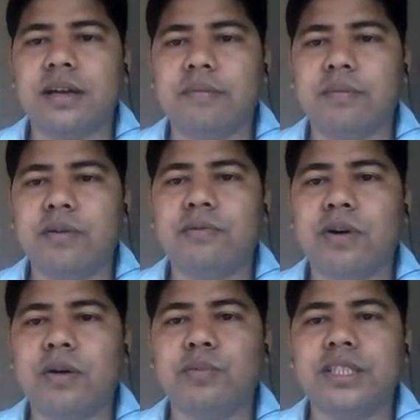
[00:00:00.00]
above
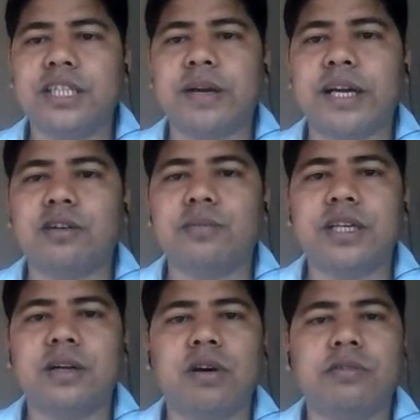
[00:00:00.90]
1.6
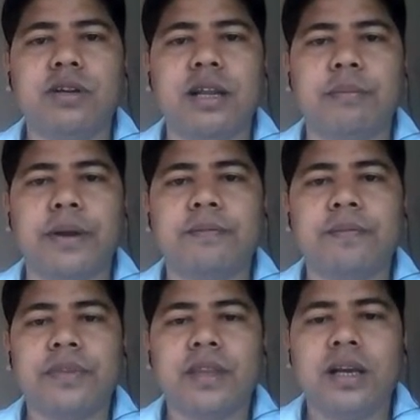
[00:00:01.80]
micrometer, what will happen?
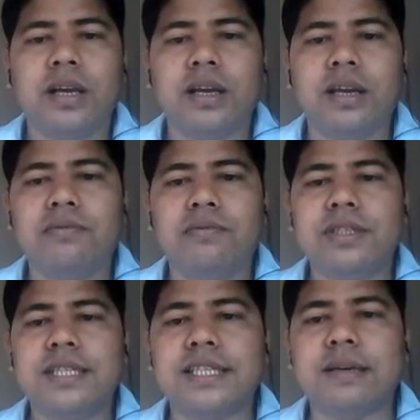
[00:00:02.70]
If we
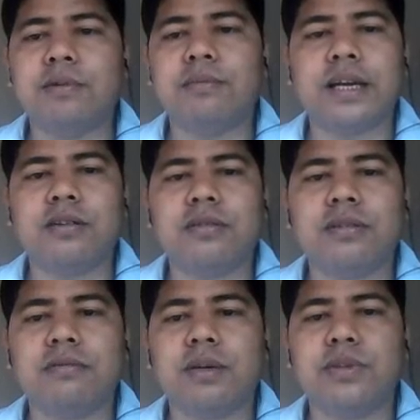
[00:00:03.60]
6 above
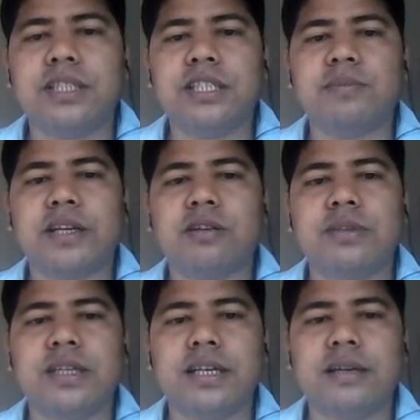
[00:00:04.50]
1.6
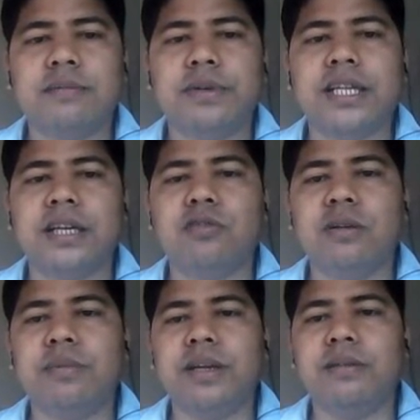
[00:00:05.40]
micrometer, then beta 2
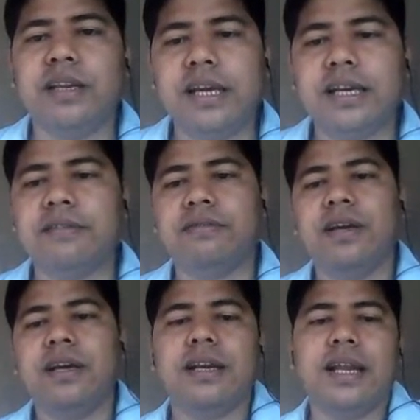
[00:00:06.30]
will be negative,
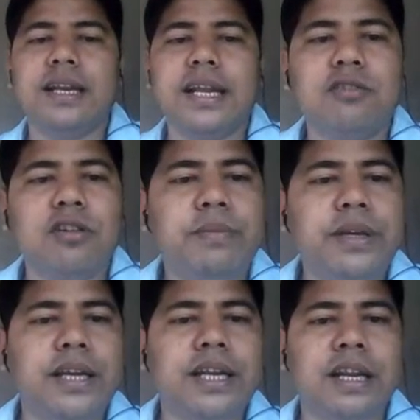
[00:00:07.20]
then that will be an